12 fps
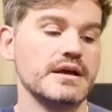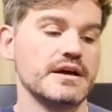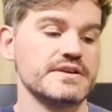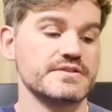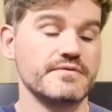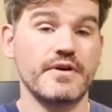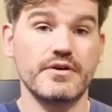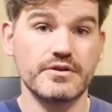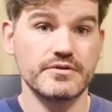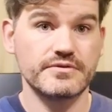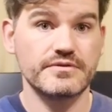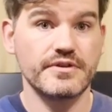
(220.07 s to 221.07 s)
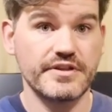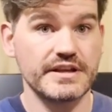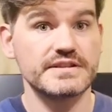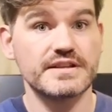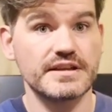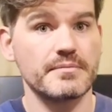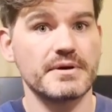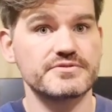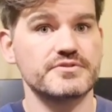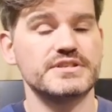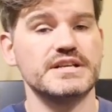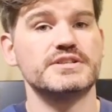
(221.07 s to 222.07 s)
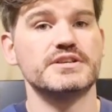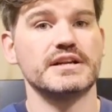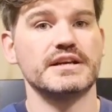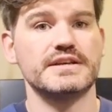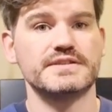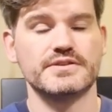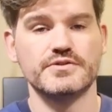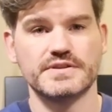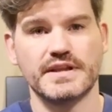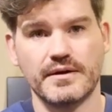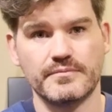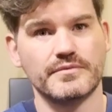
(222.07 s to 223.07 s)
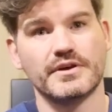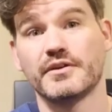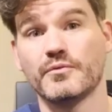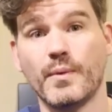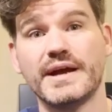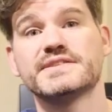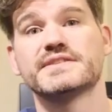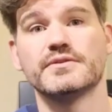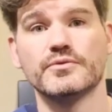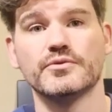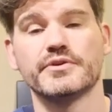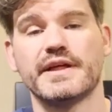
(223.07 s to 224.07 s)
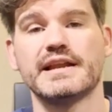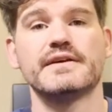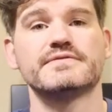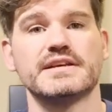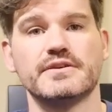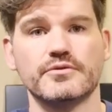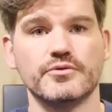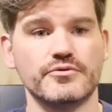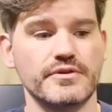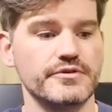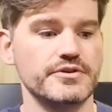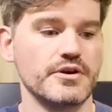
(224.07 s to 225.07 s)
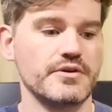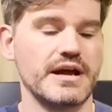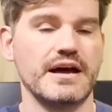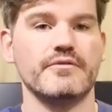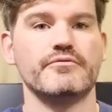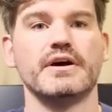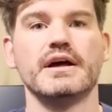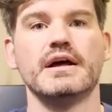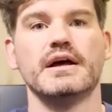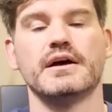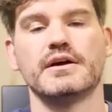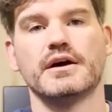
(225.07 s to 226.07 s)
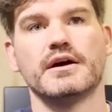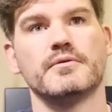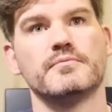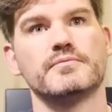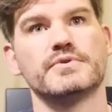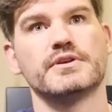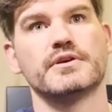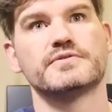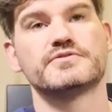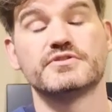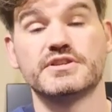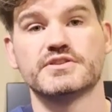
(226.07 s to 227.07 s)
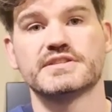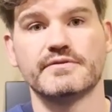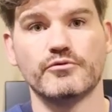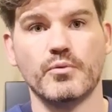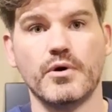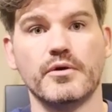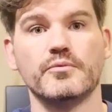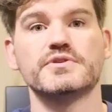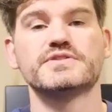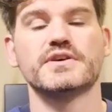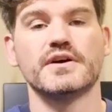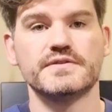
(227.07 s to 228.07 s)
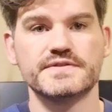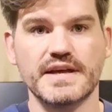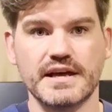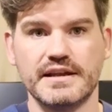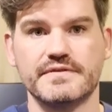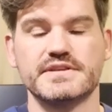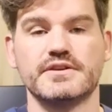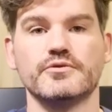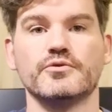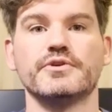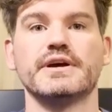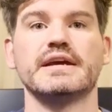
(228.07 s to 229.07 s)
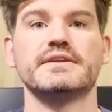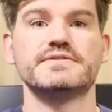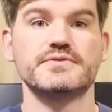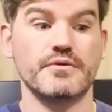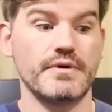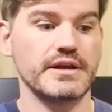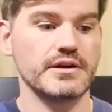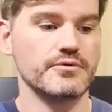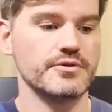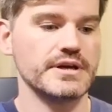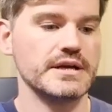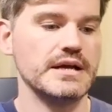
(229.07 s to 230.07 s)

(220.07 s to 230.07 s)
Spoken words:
So very good thing to think about strategically is using that kind of wasted order, that lieutenant order, if you don't have strategist level 1, which turns that lieutenant order into a regular order.